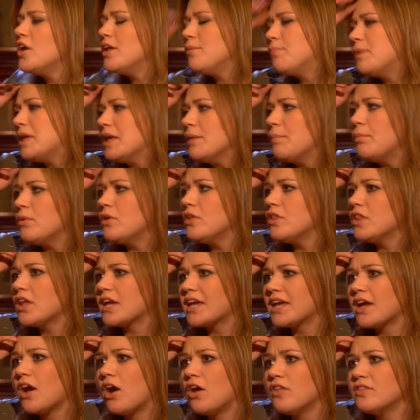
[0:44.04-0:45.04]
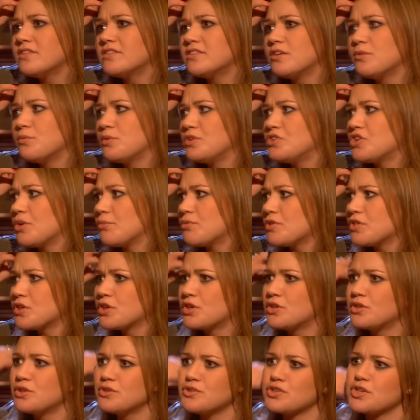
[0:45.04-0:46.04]
and people like all of a sudden would jump to the
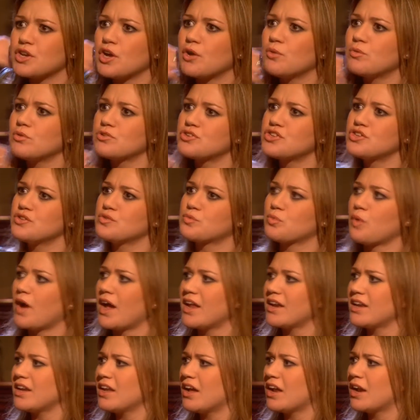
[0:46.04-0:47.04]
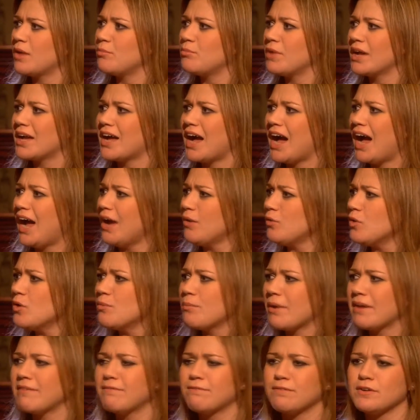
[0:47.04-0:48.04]
conclusion, oh, well, she's writing now. And I'm like, I wrote
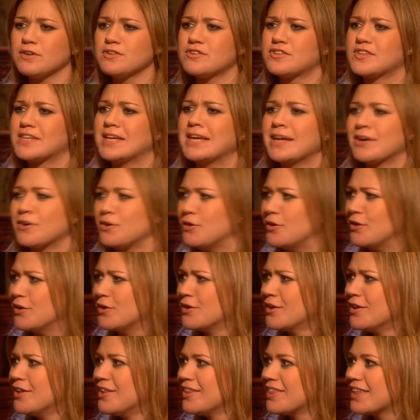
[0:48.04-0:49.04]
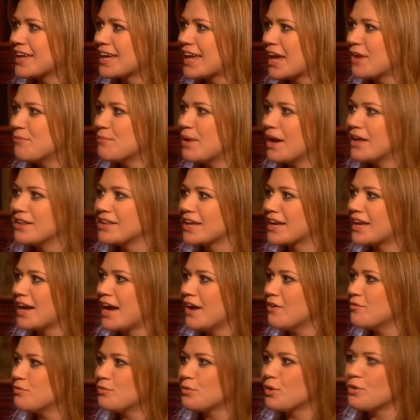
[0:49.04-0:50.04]
my first single that came out. Like,
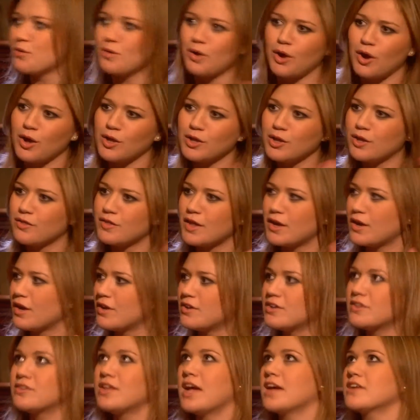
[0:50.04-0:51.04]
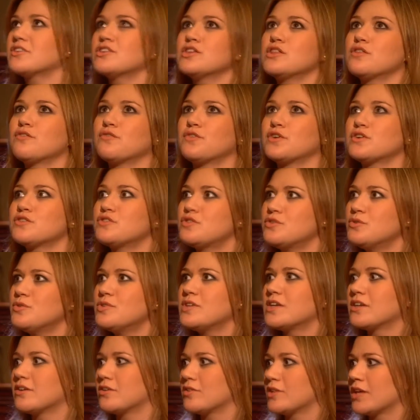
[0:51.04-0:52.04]
I wrote all on that, actually, the first two
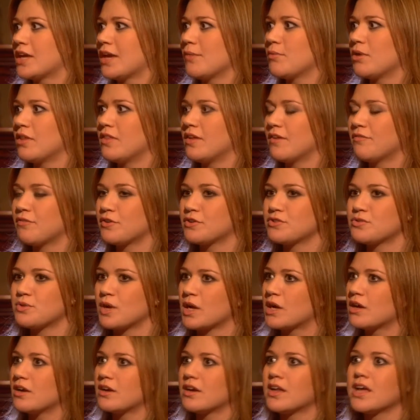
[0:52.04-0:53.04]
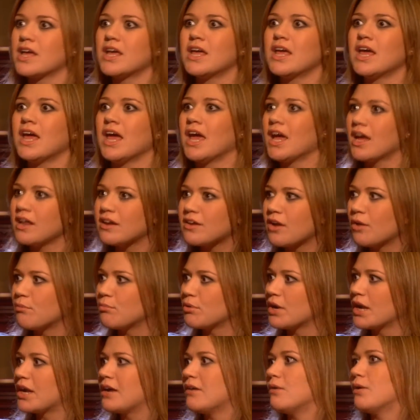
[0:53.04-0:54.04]
singles that came out on that first record and on
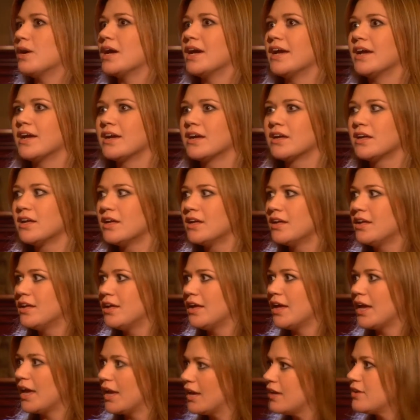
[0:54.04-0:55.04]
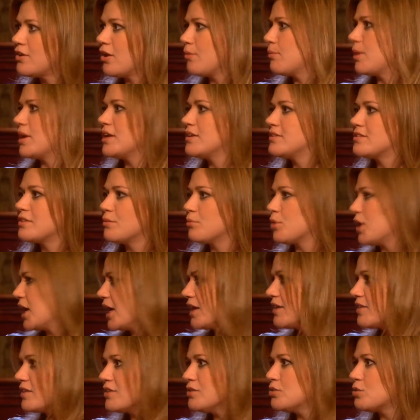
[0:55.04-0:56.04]
Breakaway and on My December
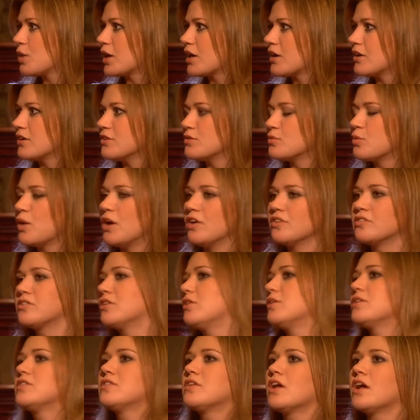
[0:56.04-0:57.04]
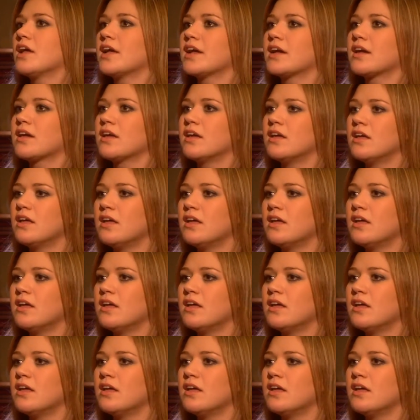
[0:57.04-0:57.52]
and this record as well. So it's not like,